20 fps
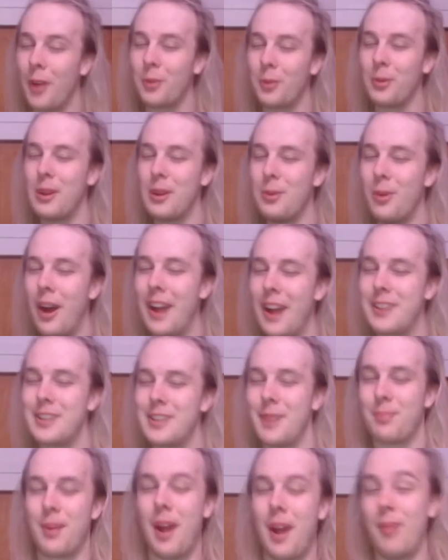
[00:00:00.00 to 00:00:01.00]
rewatch,
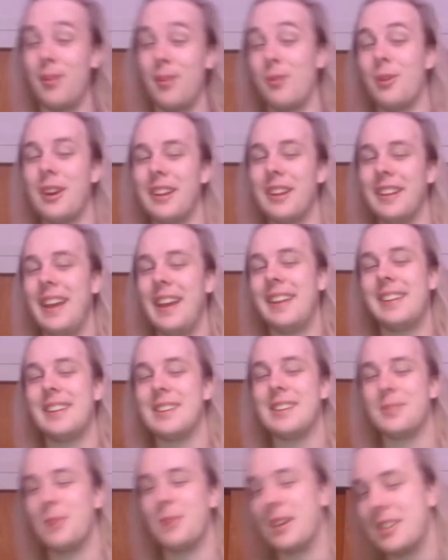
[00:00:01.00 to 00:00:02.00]
I probably wouldn't like it
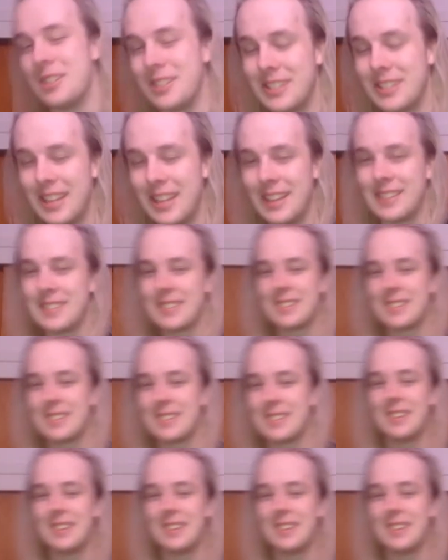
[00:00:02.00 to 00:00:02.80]
as much as this.